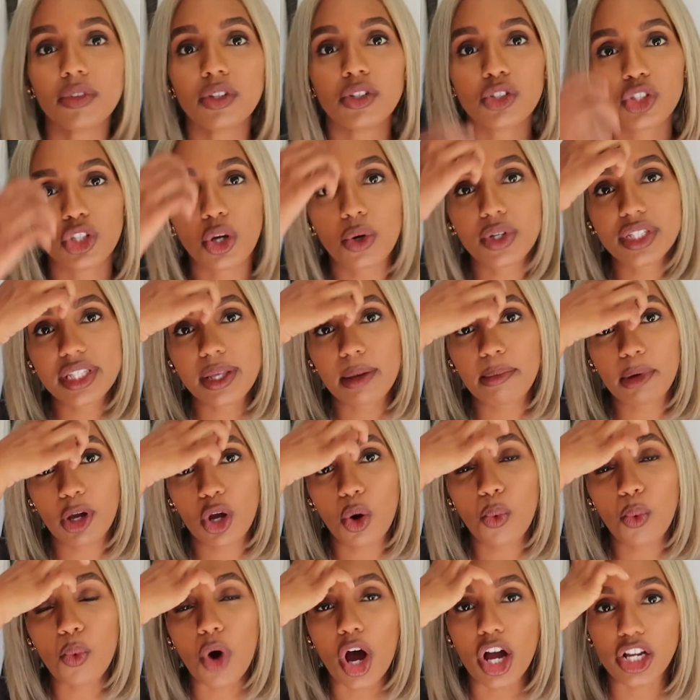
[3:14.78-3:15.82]
So a
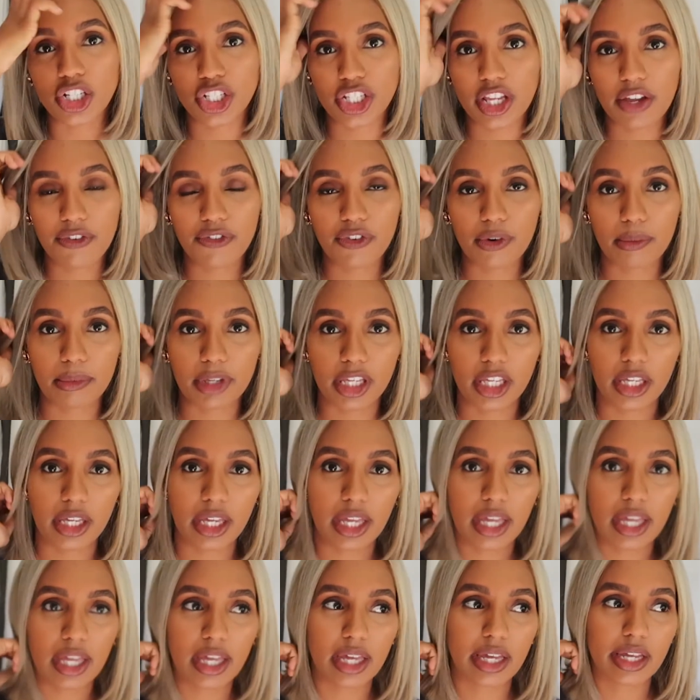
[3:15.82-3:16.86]
typical wash day for
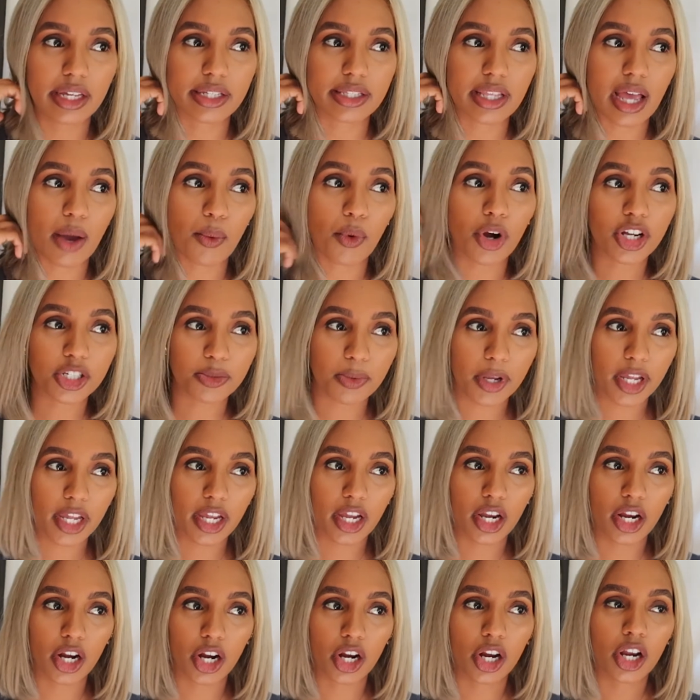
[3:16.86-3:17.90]
me is I wash my
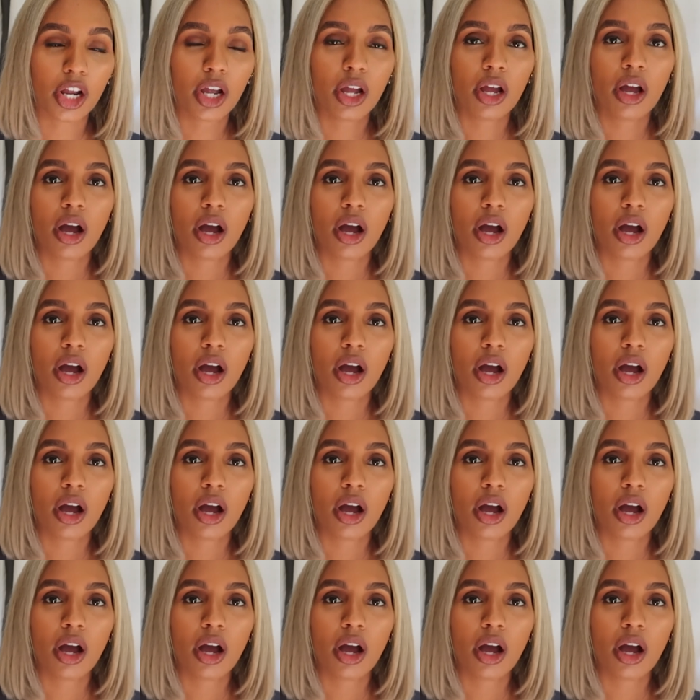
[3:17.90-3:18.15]
hair,